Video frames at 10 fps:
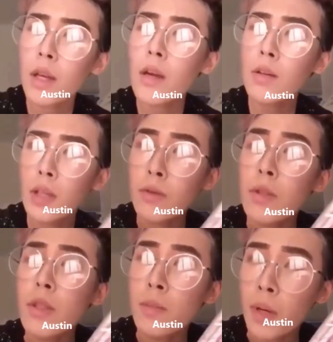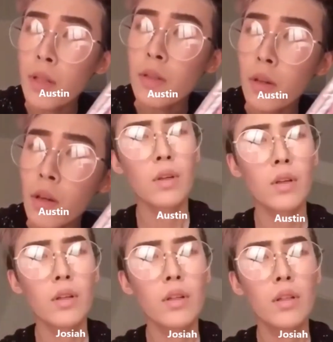Look at how cute these pens are.
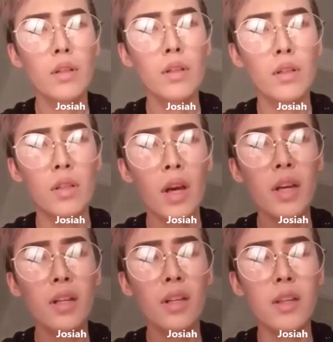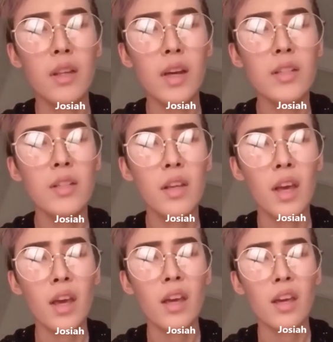Zach, that's
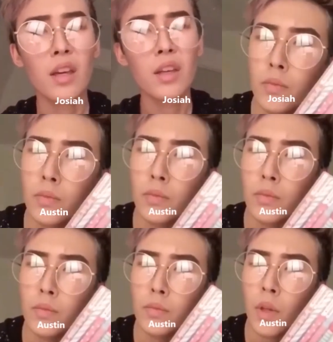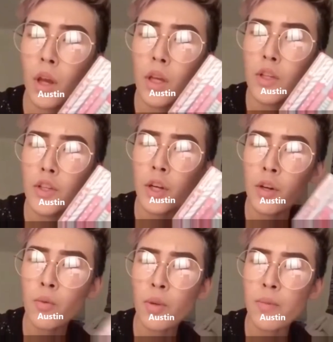gay.
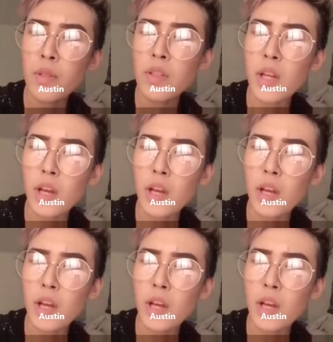Jared, we've been